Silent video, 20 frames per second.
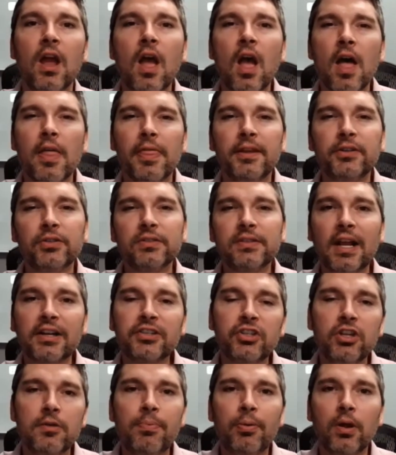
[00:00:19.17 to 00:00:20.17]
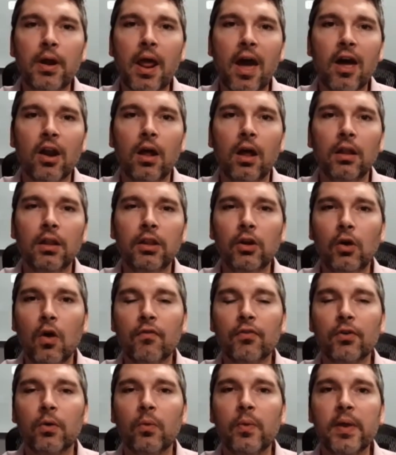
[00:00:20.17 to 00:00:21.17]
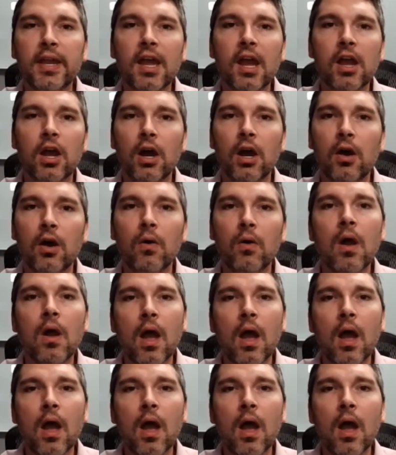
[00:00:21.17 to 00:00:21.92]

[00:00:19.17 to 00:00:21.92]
This was actually put out a little over a week ago.